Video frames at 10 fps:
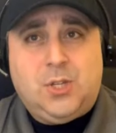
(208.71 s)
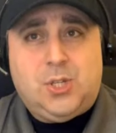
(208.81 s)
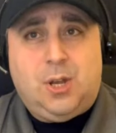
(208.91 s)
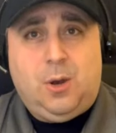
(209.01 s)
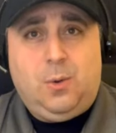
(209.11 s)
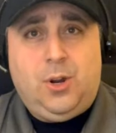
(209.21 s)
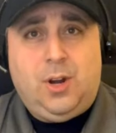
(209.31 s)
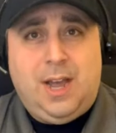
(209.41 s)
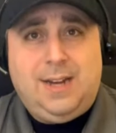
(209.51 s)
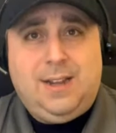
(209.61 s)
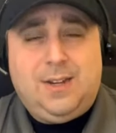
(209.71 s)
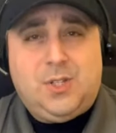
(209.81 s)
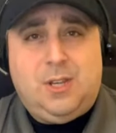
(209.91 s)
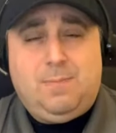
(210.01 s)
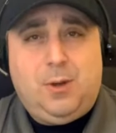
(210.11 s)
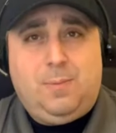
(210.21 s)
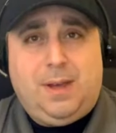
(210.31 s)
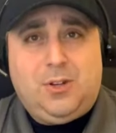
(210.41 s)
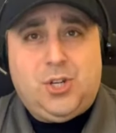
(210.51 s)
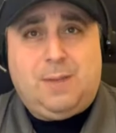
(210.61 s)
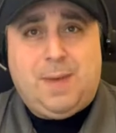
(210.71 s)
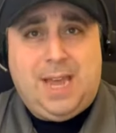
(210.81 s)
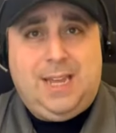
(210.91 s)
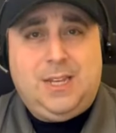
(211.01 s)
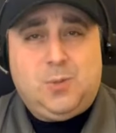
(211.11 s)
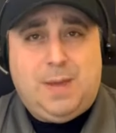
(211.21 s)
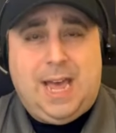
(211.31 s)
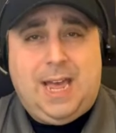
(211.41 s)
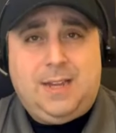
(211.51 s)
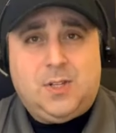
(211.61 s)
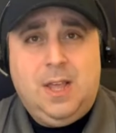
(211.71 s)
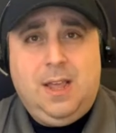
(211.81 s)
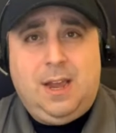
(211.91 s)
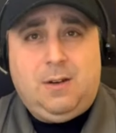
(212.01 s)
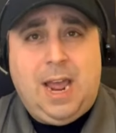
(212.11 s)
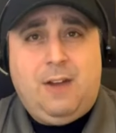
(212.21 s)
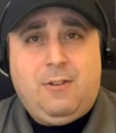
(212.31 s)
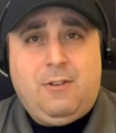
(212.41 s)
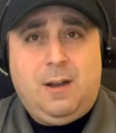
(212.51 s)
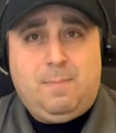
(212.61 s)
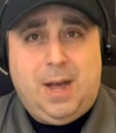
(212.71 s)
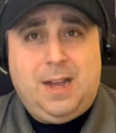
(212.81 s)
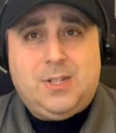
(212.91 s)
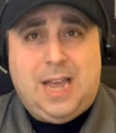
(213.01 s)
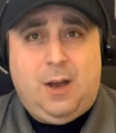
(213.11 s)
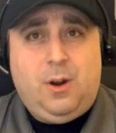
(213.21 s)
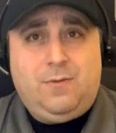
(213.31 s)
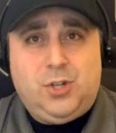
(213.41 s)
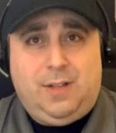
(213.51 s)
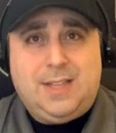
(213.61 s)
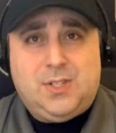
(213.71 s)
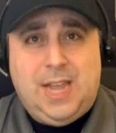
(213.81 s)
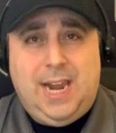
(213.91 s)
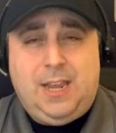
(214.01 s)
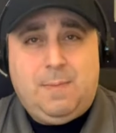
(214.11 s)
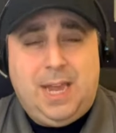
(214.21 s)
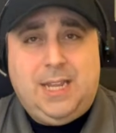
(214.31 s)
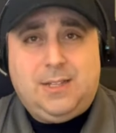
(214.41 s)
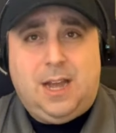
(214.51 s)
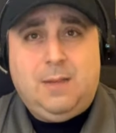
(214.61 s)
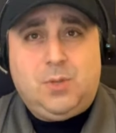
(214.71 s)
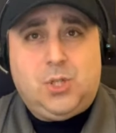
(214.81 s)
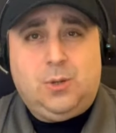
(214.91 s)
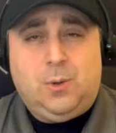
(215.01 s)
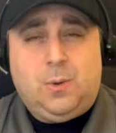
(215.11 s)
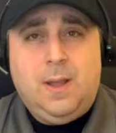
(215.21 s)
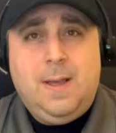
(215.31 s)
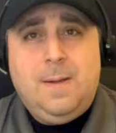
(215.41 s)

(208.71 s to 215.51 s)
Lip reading: so you're not going to see Bill Belichick packing his bags and carrying a box out of Gillette Stadium anytime soon.